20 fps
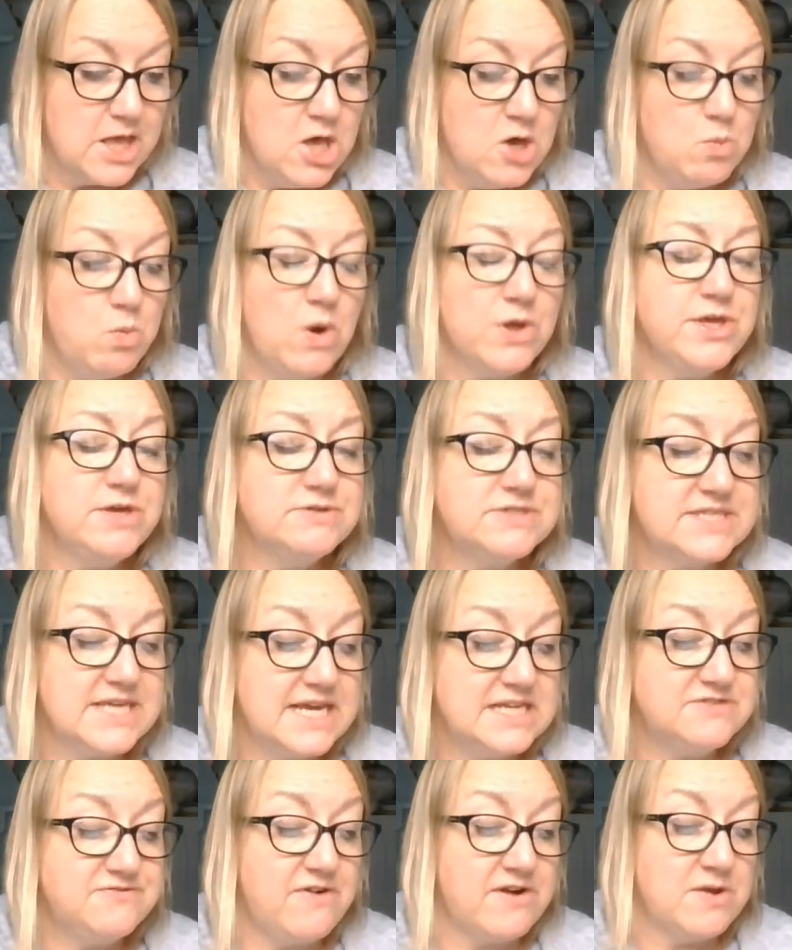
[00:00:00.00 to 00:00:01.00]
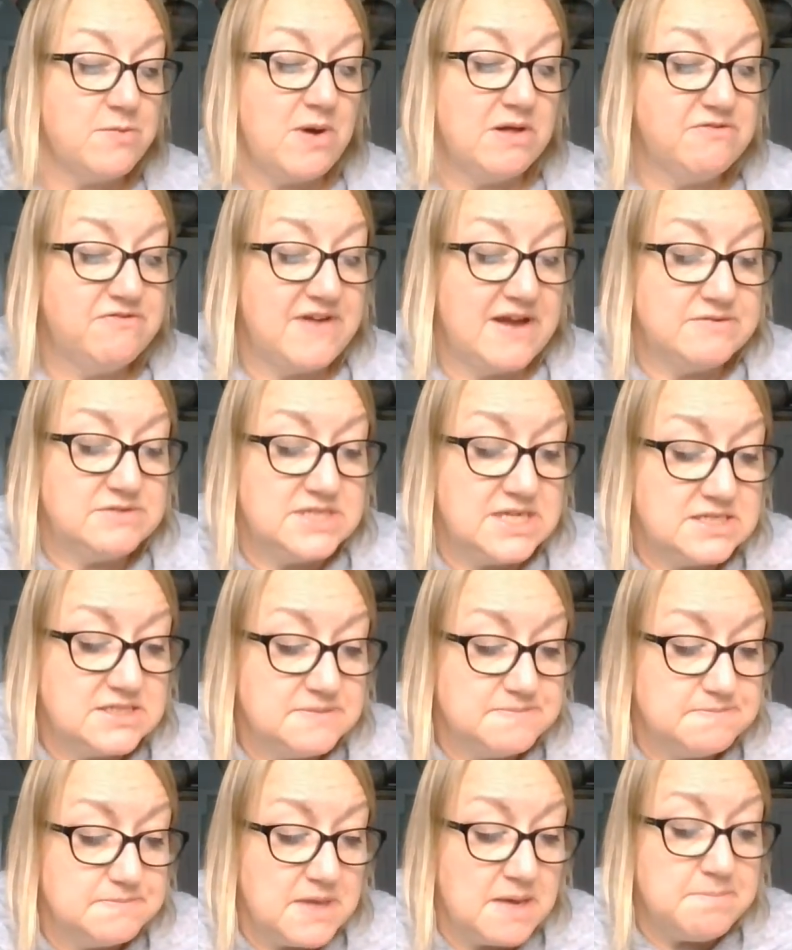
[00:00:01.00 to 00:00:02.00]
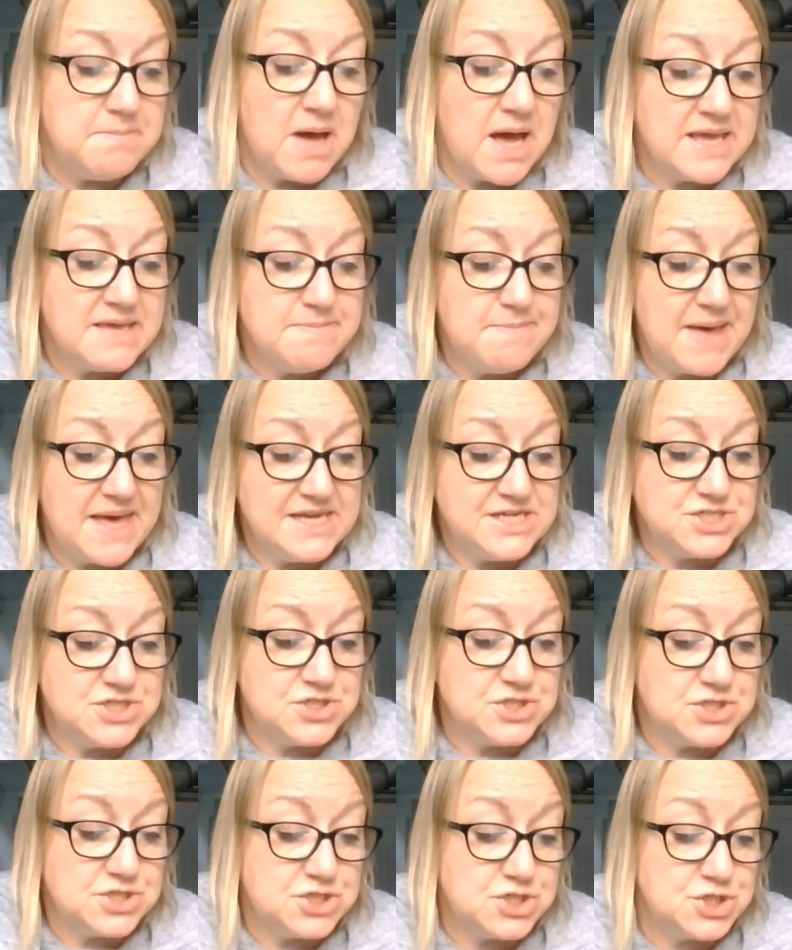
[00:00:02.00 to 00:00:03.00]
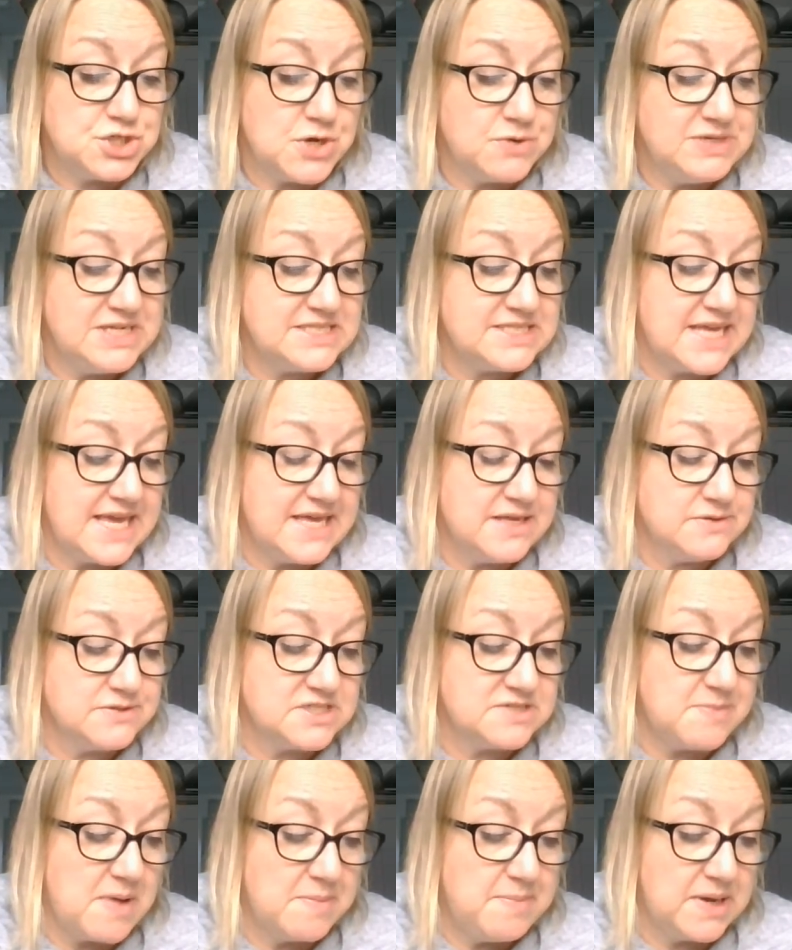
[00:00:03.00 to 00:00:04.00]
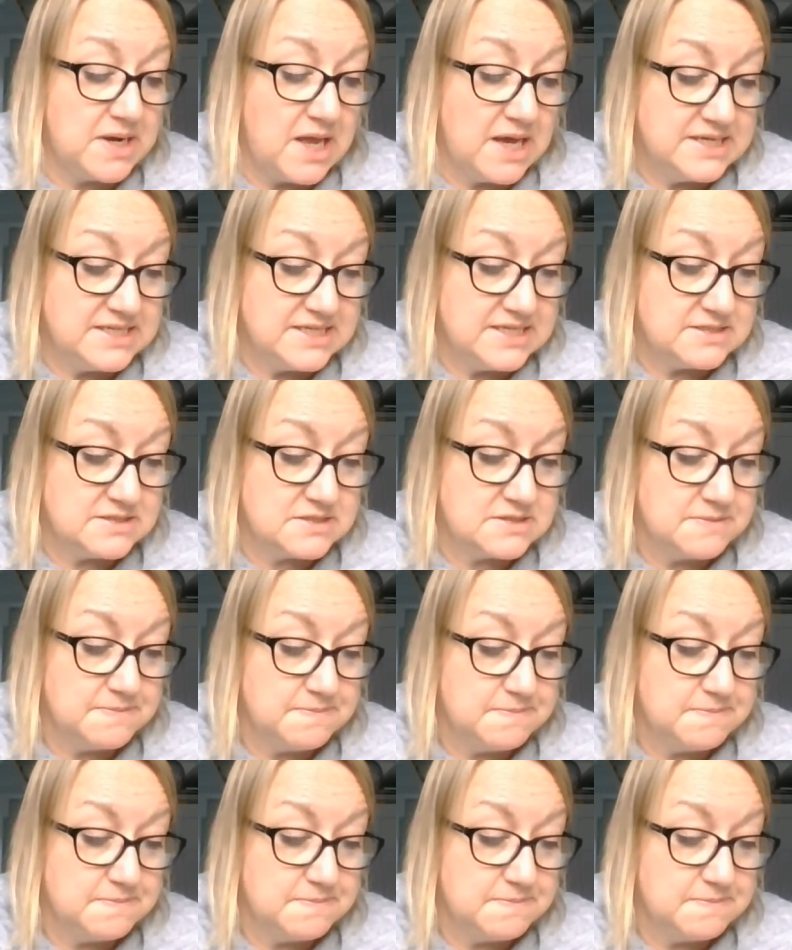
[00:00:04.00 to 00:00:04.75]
"What you say is very well founded, and my impatience has shown its heels to my politeness.